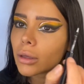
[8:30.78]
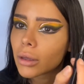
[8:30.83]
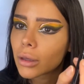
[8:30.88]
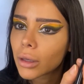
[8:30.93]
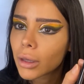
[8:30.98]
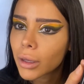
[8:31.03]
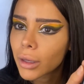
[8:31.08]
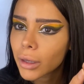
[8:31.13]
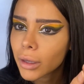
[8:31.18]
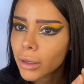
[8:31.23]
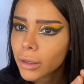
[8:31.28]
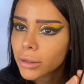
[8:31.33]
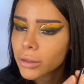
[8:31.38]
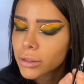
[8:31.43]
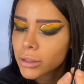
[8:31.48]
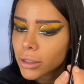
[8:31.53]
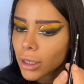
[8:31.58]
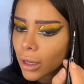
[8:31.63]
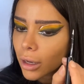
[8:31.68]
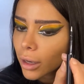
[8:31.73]
And
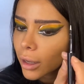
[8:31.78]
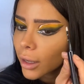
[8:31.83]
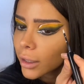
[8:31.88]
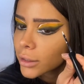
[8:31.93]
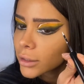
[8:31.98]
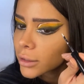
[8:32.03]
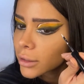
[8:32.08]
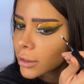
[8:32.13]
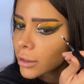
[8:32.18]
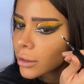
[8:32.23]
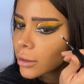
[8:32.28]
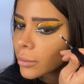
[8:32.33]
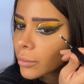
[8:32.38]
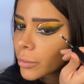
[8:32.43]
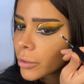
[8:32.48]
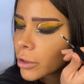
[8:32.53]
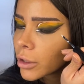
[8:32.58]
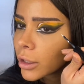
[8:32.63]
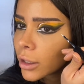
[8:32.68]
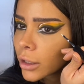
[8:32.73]
lastly,
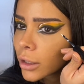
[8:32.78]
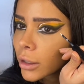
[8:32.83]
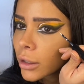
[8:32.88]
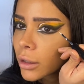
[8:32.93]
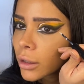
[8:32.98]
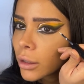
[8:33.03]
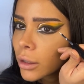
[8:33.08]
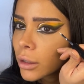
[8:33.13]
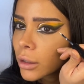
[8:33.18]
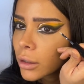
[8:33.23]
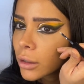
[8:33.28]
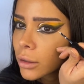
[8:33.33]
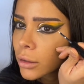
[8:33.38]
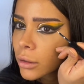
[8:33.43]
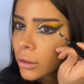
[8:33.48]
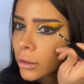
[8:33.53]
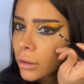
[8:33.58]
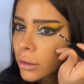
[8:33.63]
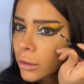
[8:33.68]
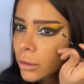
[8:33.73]
putting it
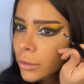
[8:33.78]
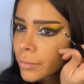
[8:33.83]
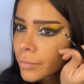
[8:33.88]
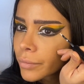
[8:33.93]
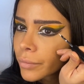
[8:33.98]
here,